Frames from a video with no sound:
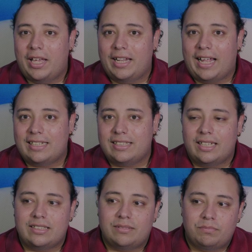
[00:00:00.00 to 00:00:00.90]
in that
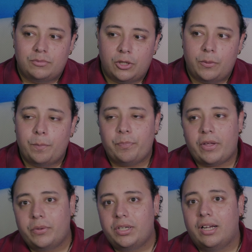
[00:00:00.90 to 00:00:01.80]
sense. So,
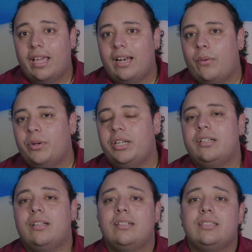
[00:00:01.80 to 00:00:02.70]
I want to hear
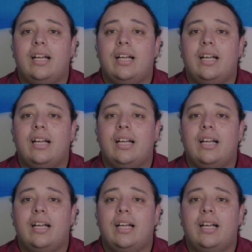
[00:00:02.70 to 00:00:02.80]
your thoughts.